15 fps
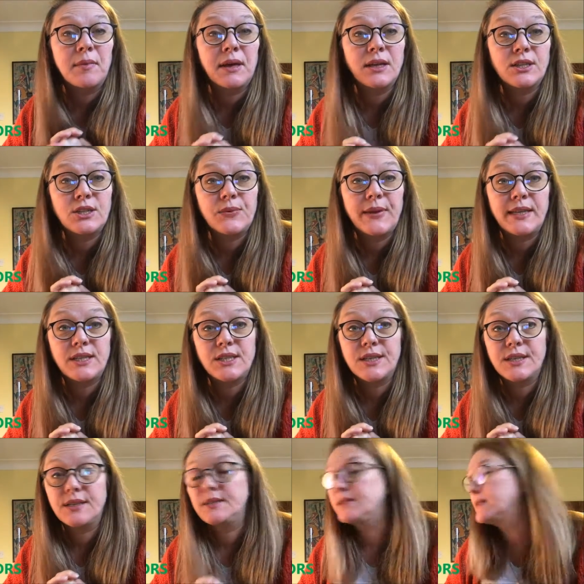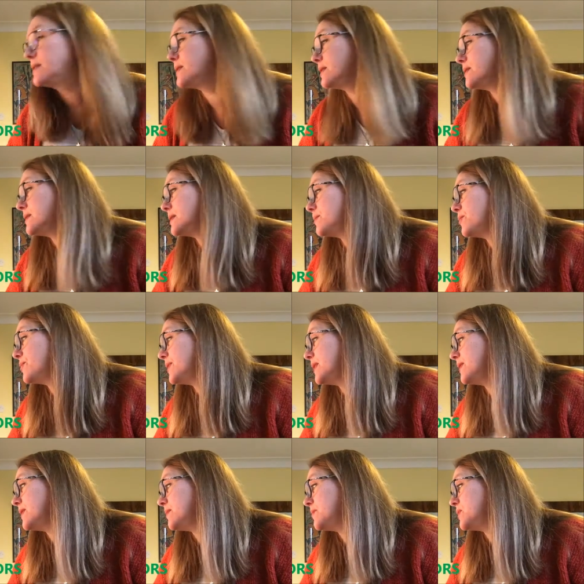punctuation don't
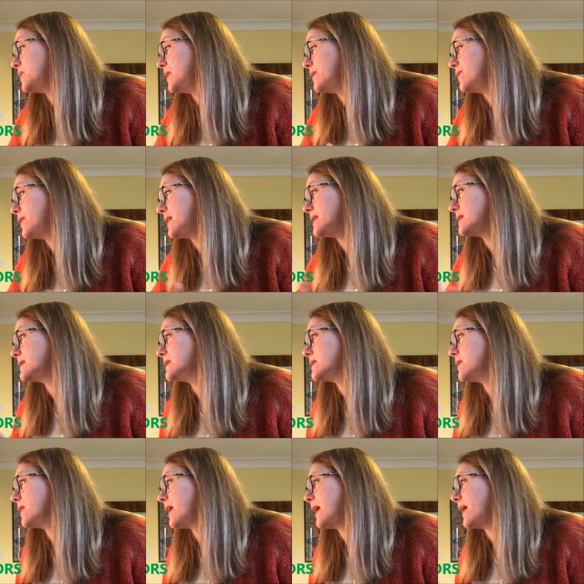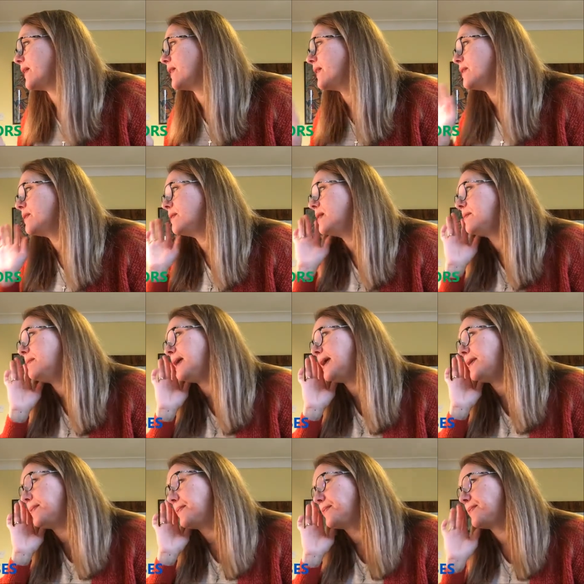breathe in between phrases okay
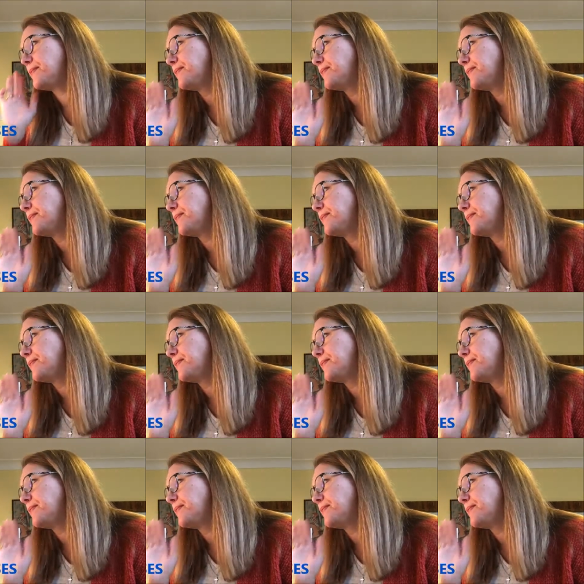men